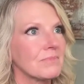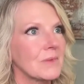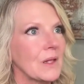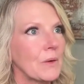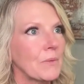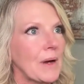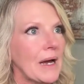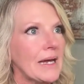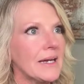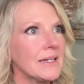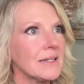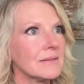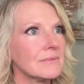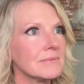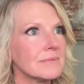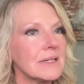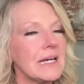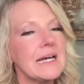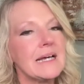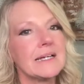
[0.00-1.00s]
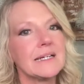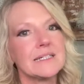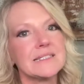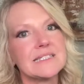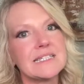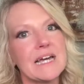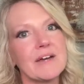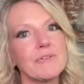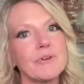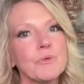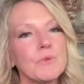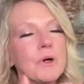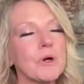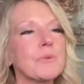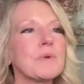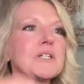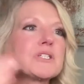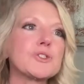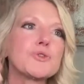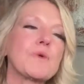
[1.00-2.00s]
Right? Because everywhere
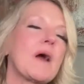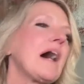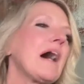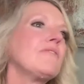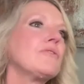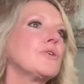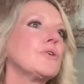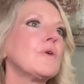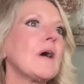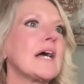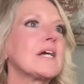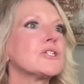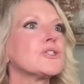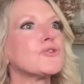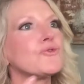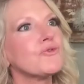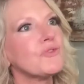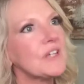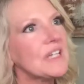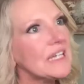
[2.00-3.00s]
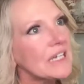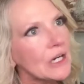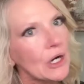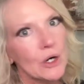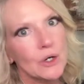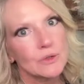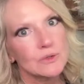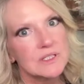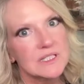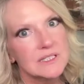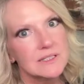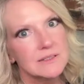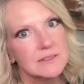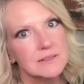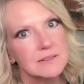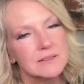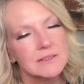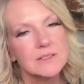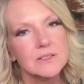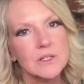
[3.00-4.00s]
we travel, I do videos.
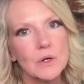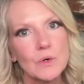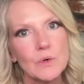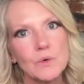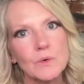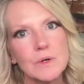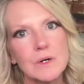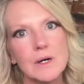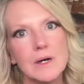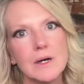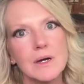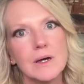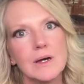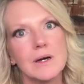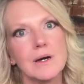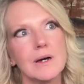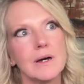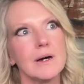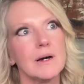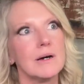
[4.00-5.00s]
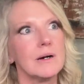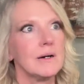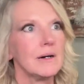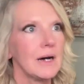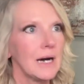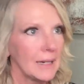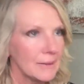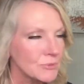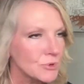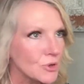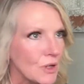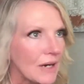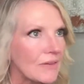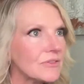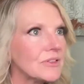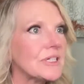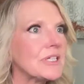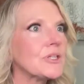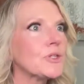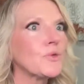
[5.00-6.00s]
So I'm
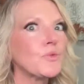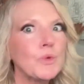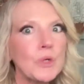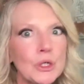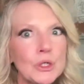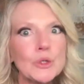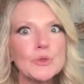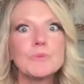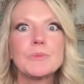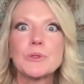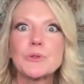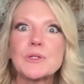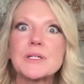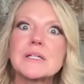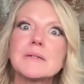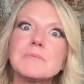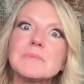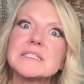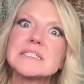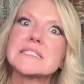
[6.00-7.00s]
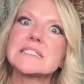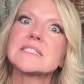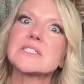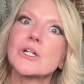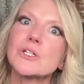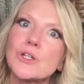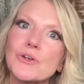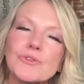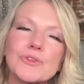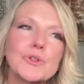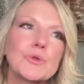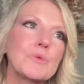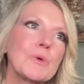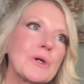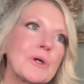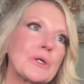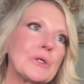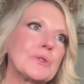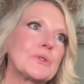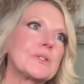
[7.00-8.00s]
traveling the world, building a business all over the
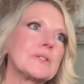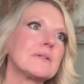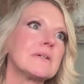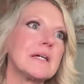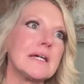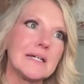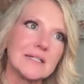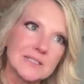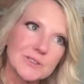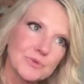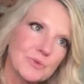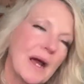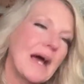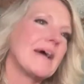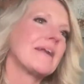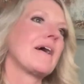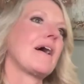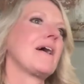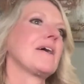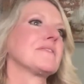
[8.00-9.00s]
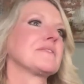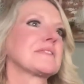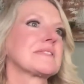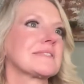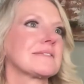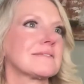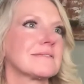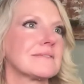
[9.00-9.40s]
world. It's write-offs.